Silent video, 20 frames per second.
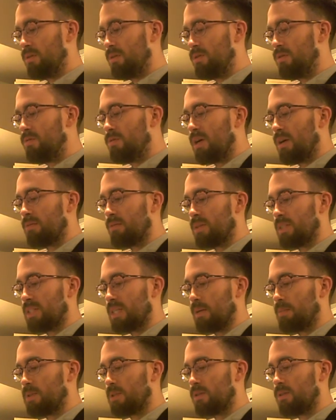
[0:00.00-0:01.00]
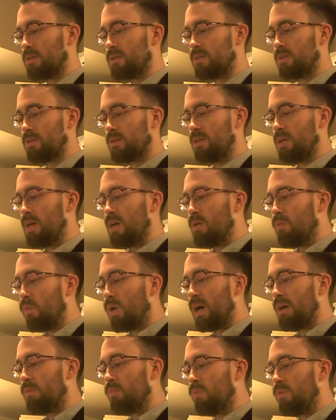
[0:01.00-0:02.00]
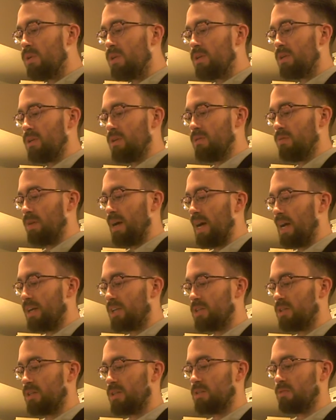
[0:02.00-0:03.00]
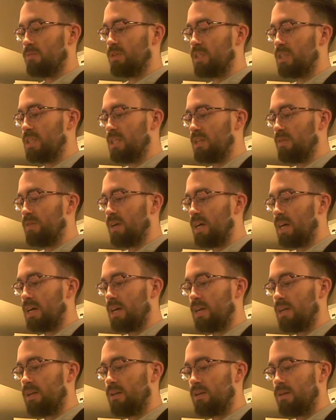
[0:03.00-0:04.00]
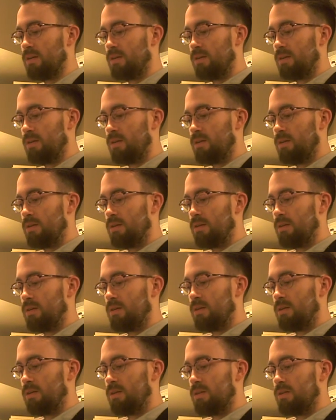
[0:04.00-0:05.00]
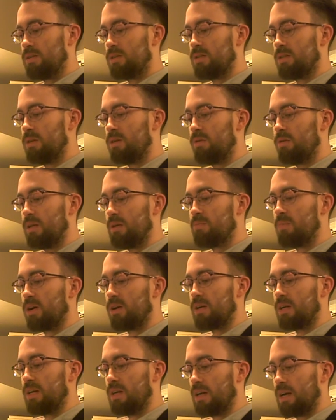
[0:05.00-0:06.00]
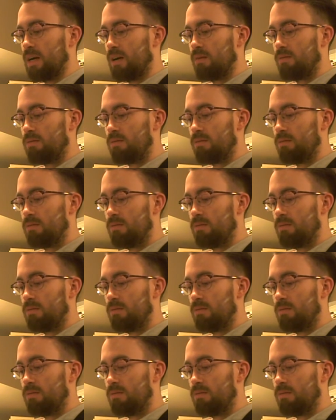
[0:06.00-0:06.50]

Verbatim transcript: You've got receptors. Why wouldn't you, anxious, receive eyed, slowly marking out?